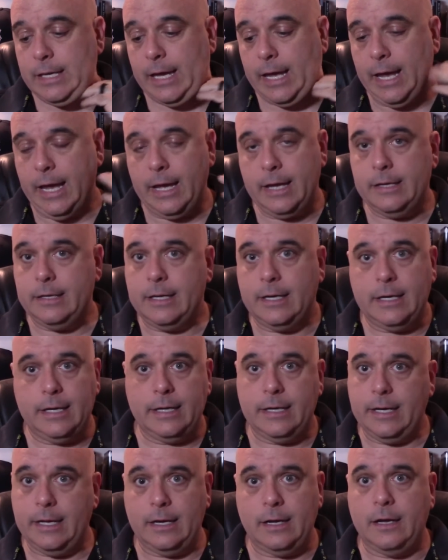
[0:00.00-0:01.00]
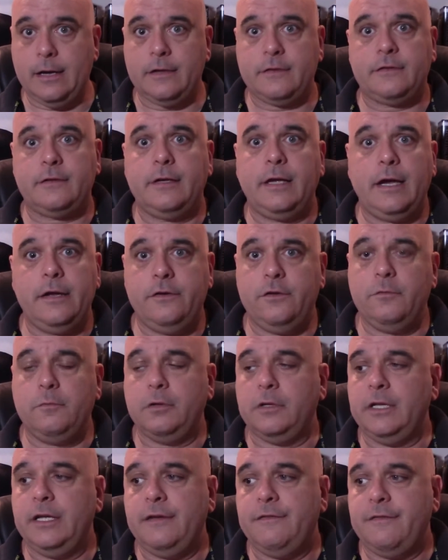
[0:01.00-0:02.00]
And honestly, I do
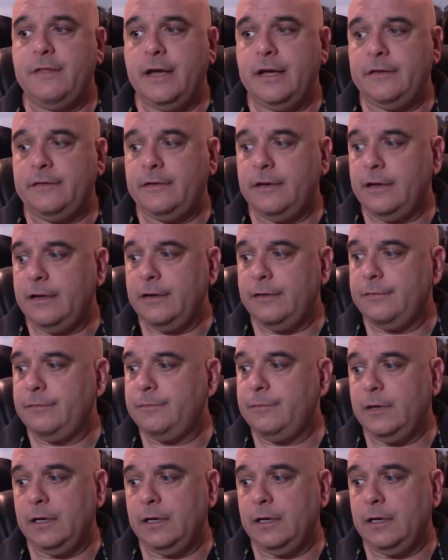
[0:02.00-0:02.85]
believe that I'm